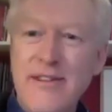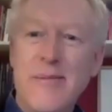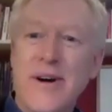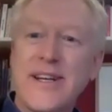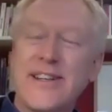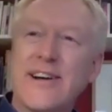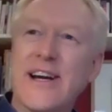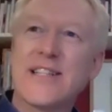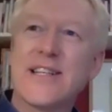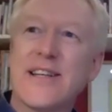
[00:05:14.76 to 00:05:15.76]
reminder
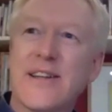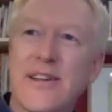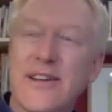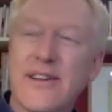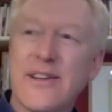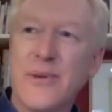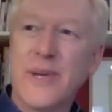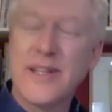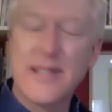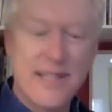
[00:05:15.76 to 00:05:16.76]
actually that we
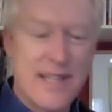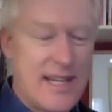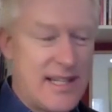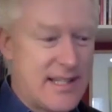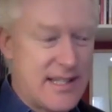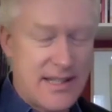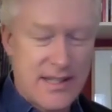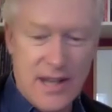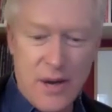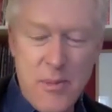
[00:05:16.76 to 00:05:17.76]
can see
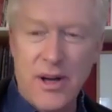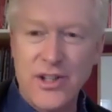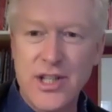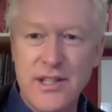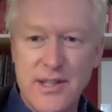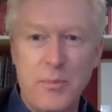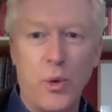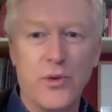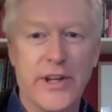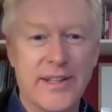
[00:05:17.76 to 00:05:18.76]
so much in
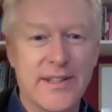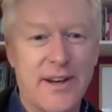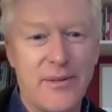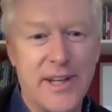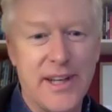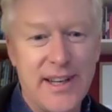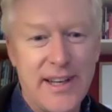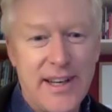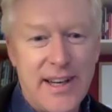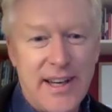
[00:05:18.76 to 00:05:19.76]
small things, can't we?
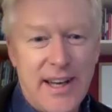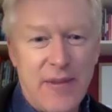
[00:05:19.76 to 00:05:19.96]
yeah.